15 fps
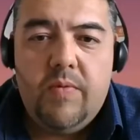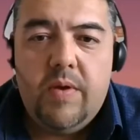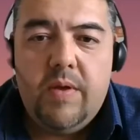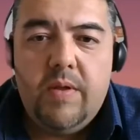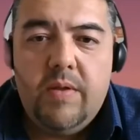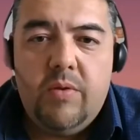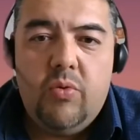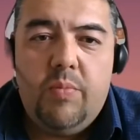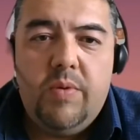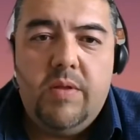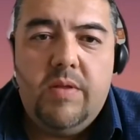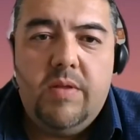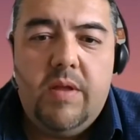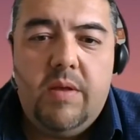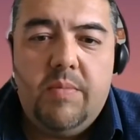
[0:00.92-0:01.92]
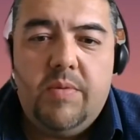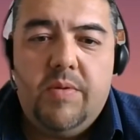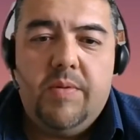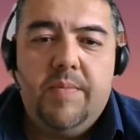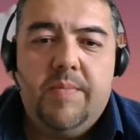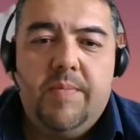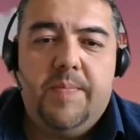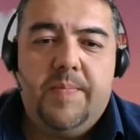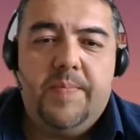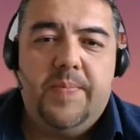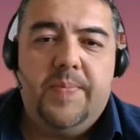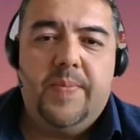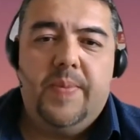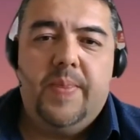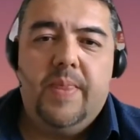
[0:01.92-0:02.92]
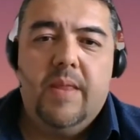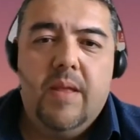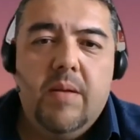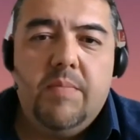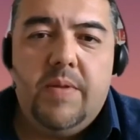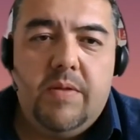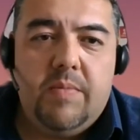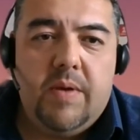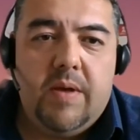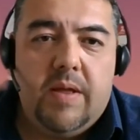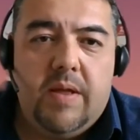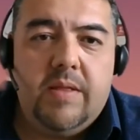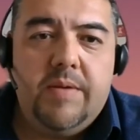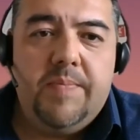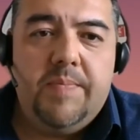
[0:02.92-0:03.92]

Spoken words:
a job in STEMs. Please, Mihaela.